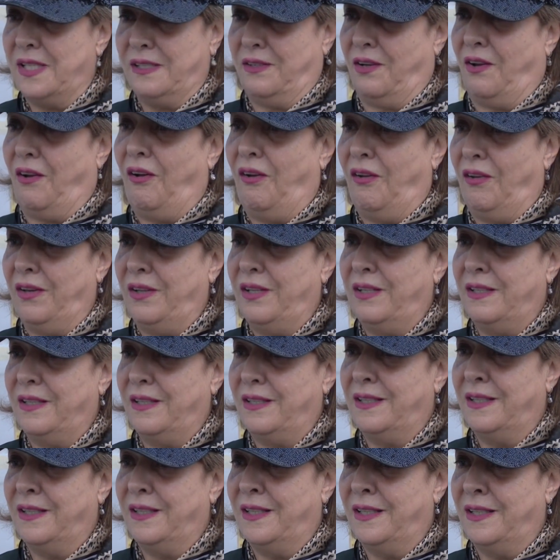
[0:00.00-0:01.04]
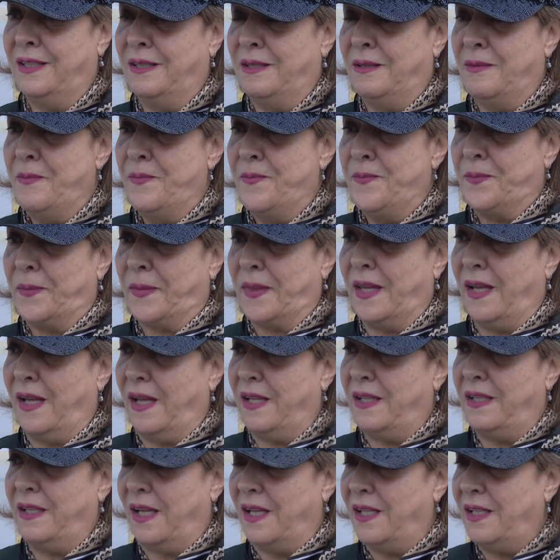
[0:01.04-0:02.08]
it all.
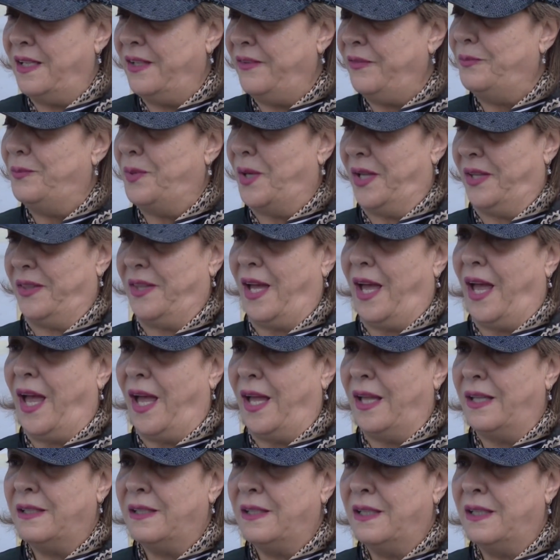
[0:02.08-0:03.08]
I, I live by that.